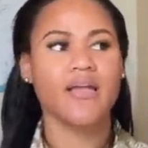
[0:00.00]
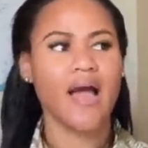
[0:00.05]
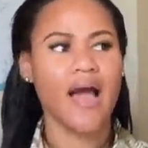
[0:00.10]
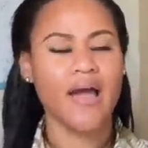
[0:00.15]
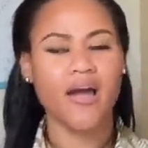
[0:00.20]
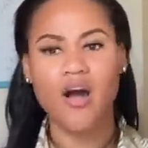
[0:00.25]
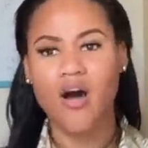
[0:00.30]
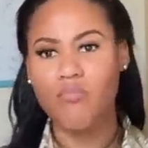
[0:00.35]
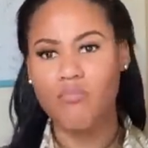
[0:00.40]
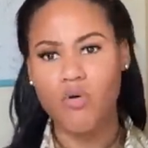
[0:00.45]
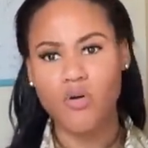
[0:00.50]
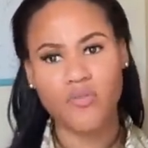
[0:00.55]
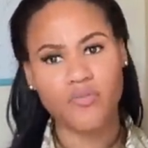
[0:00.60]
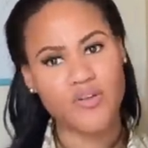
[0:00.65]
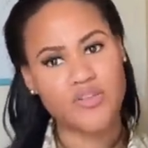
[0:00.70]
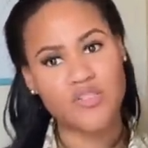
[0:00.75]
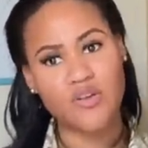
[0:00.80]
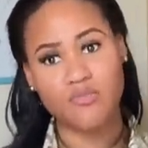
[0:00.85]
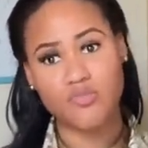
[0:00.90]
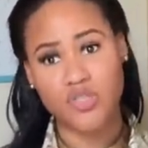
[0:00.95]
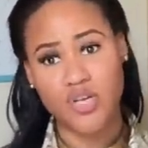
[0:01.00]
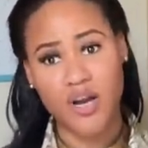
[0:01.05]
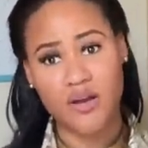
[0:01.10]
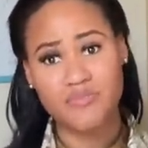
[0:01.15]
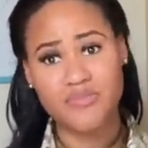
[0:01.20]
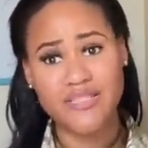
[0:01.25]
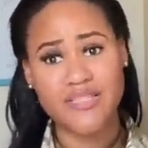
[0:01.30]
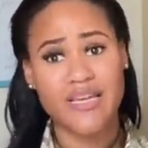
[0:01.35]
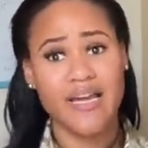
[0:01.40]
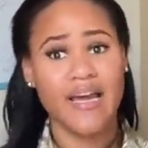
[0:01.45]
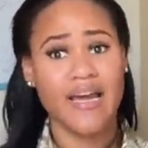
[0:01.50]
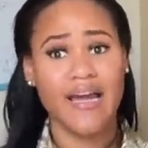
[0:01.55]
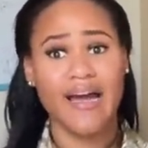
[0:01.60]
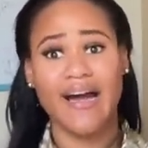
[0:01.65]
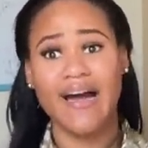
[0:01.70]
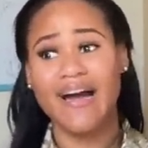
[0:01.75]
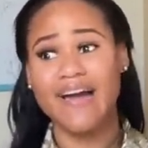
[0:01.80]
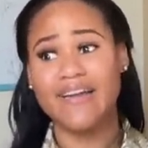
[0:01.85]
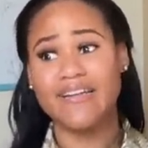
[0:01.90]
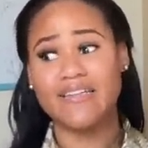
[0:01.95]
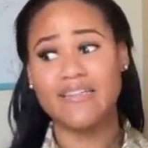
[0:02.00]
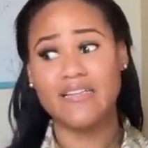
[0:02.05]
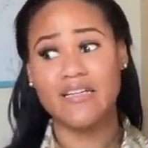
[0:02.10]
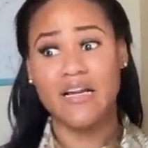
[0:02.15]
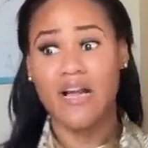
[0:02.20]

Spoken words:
I got booked for some jobs, and